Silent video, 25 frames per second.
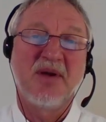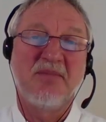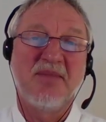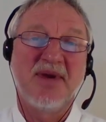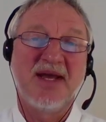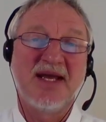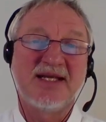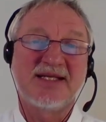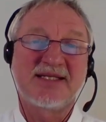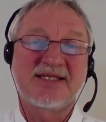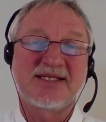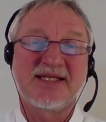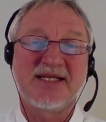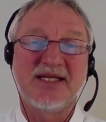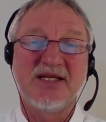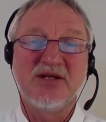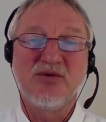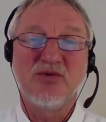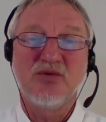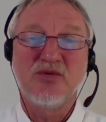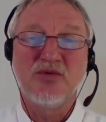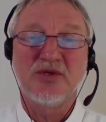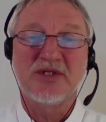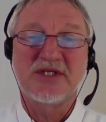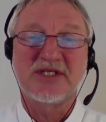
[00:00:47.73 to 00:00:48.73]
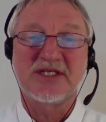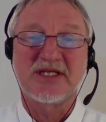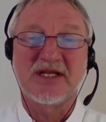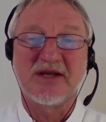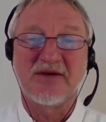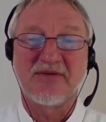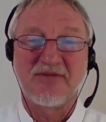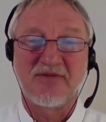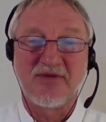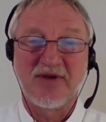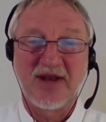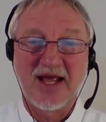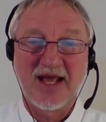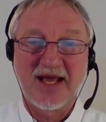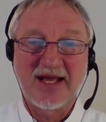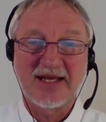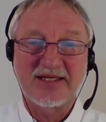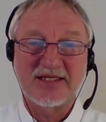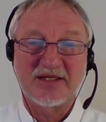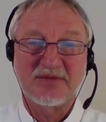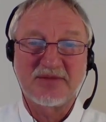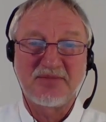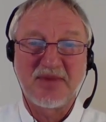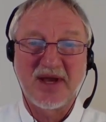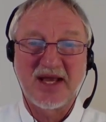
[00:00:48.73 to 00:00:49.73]
Bemes used a
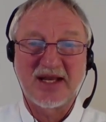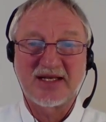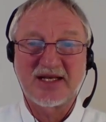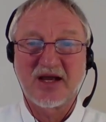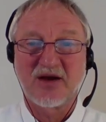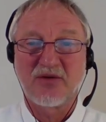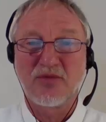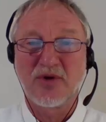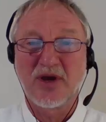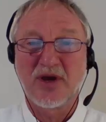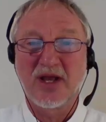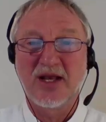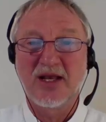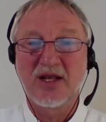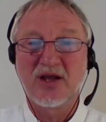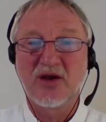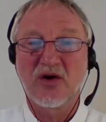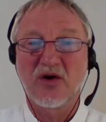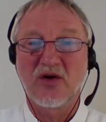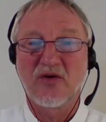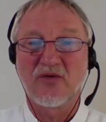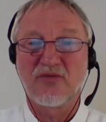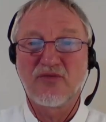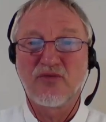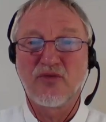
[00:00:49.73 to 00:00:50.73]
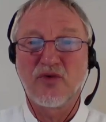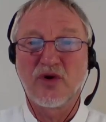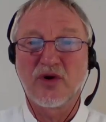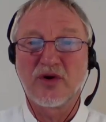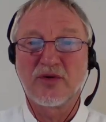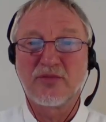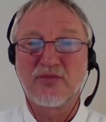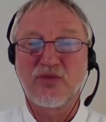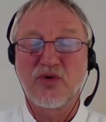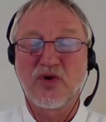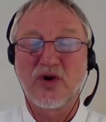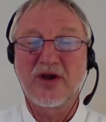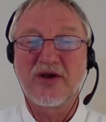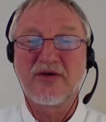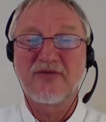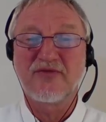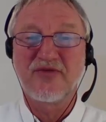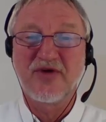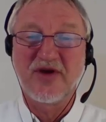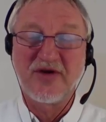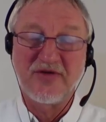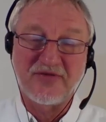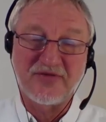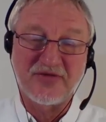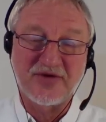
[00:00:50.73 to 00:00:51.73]
flat beta value of
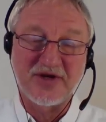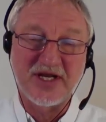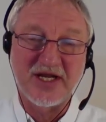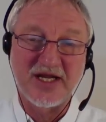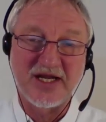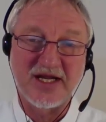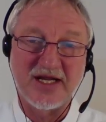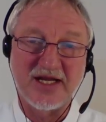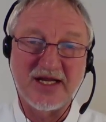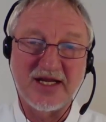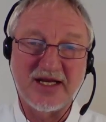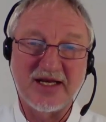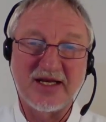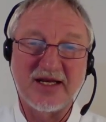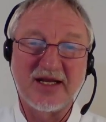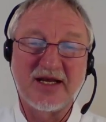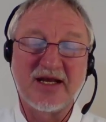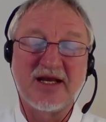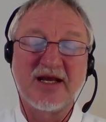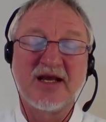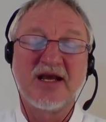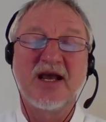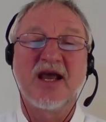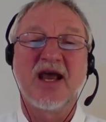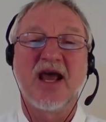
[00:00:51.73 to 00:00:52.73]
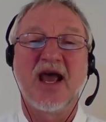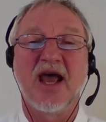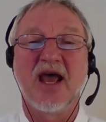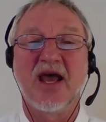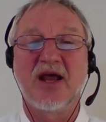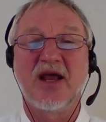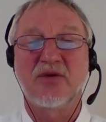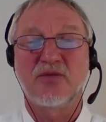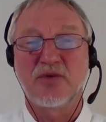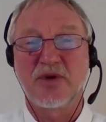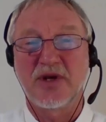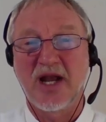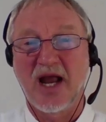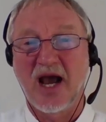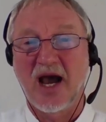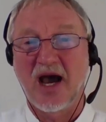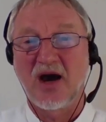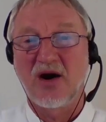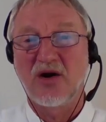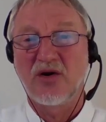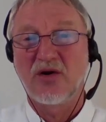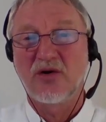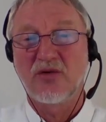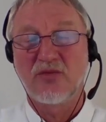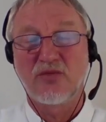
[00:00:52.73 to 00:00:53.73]
1.15, and we
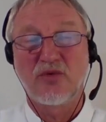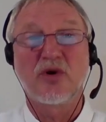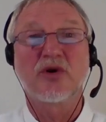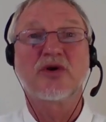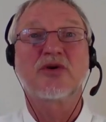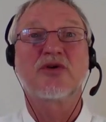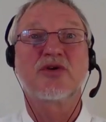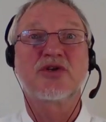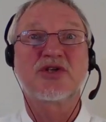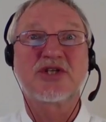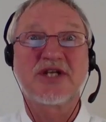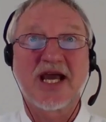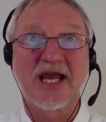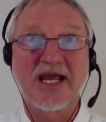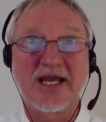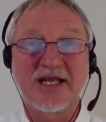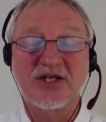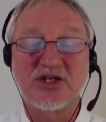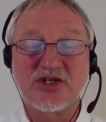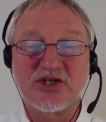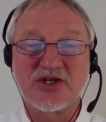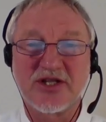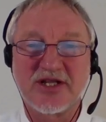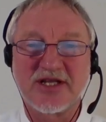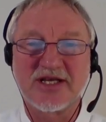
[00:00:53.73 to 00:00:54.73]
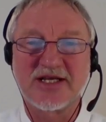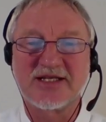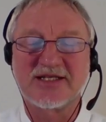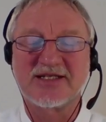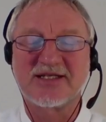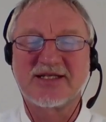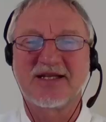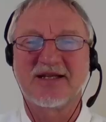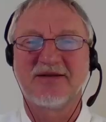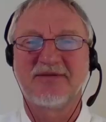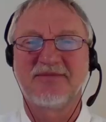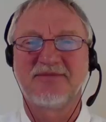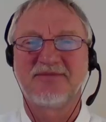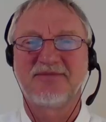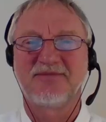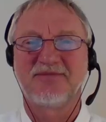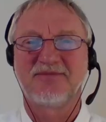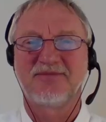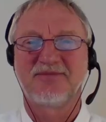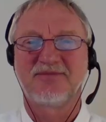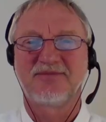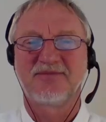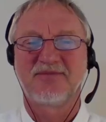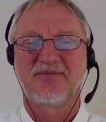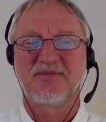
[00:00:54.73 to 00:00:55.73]
now want to change this.
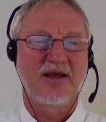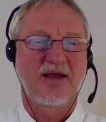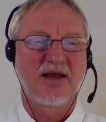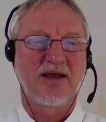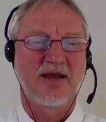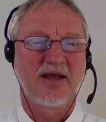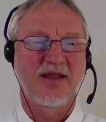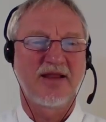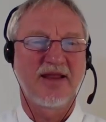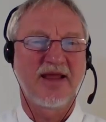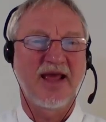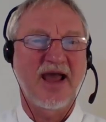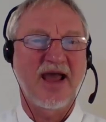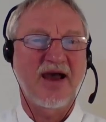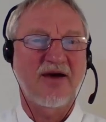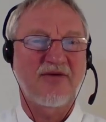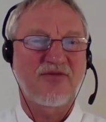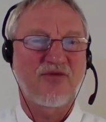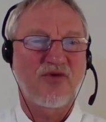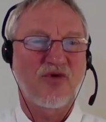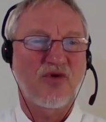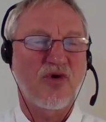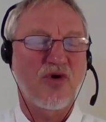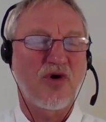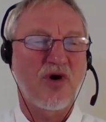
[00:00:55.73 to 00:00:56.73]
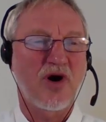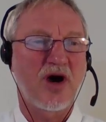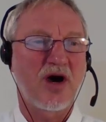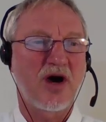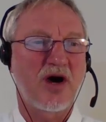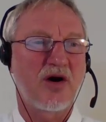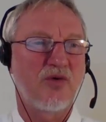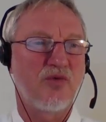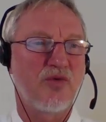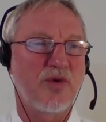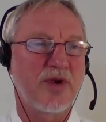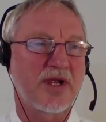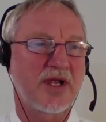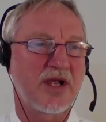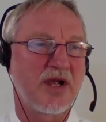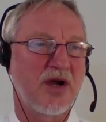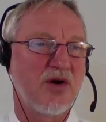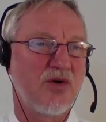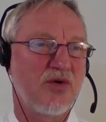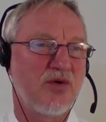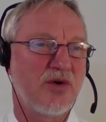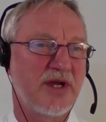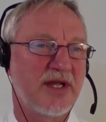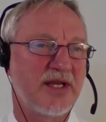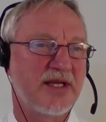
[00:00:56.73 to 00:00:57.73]
Therefore, we
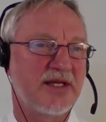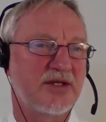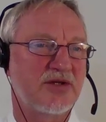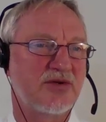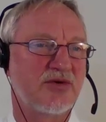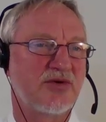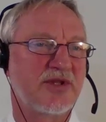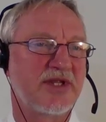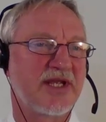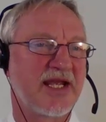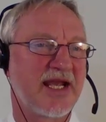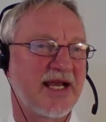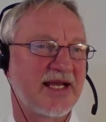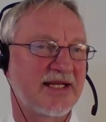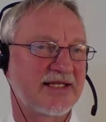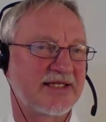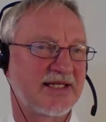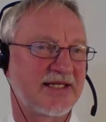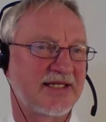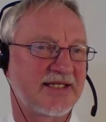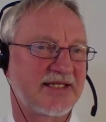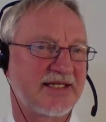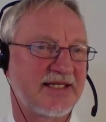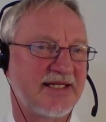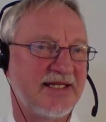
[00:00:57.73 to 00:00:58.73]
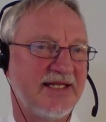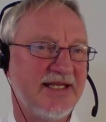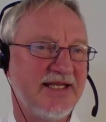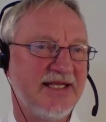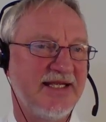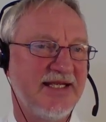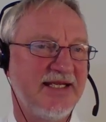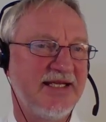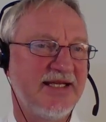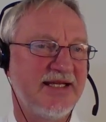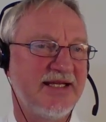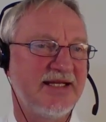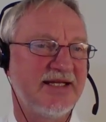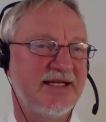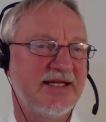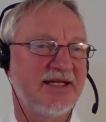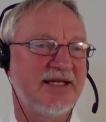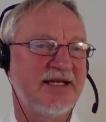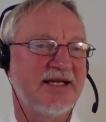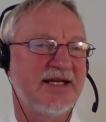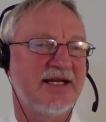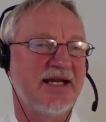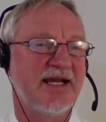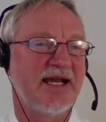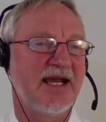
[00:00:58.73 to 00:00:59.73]
go into the SSD
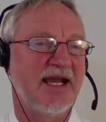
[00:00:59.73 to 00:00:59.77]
